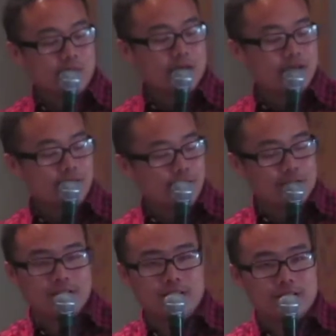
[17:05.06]
waited
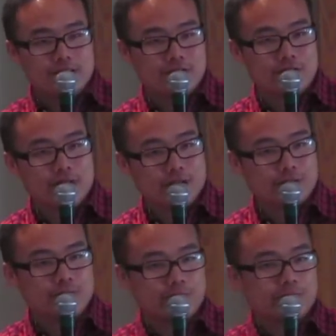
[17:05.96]
14 years for
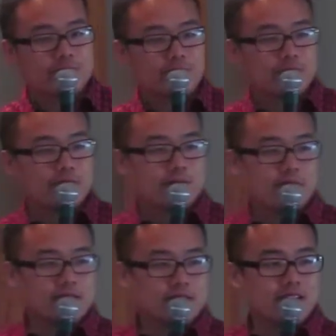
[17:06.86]
Rachel
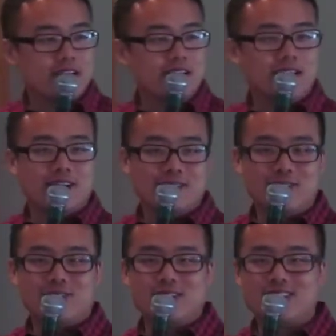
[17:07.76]
because he had Leah
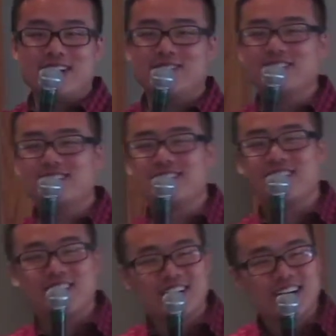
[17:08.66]
the first time.
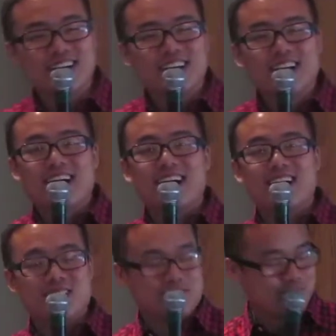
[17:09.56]
So,
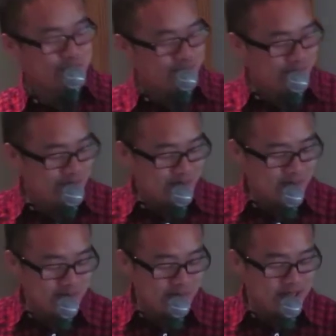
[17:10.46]
um,
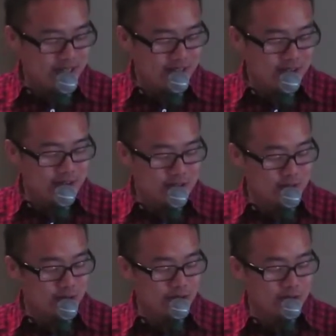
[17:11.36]
but you know, he's
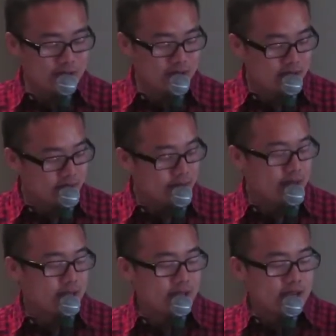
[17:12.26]
willing to wait.
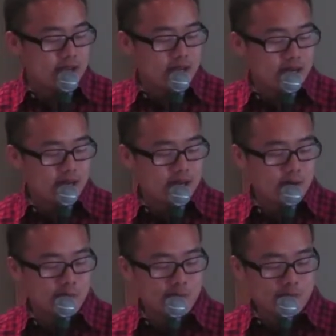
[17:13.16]

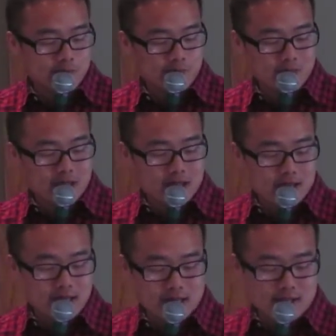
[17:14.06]
Um, and
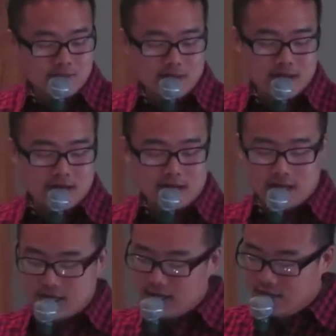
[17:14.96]
it doesn't matter.
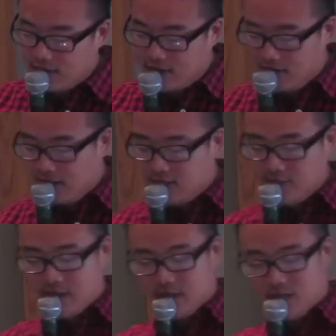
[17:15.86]
It definitely doesn't
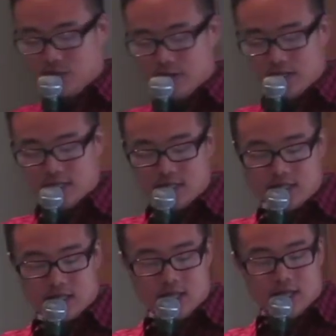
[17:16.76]
matter situation. It
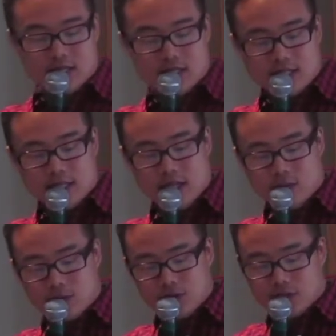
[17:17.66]
says it says in
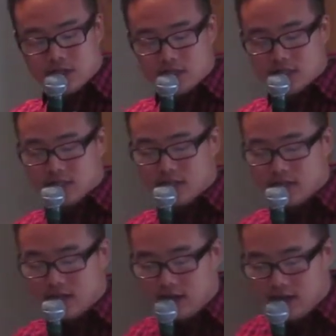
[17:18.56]
Hebrews. This is
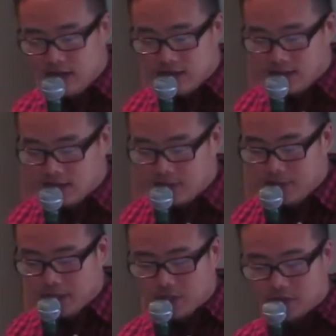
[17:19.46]
a uh, a
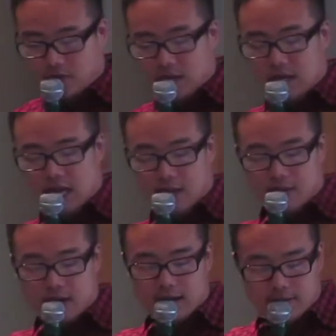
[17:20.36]
picture of
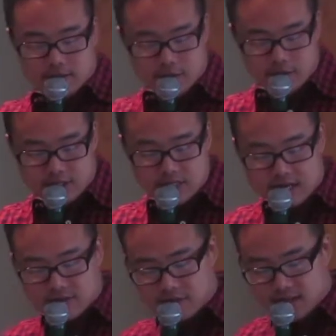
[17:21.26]
Abraham going to
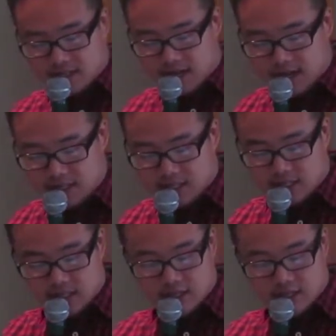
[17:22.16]
sacrifice Isaac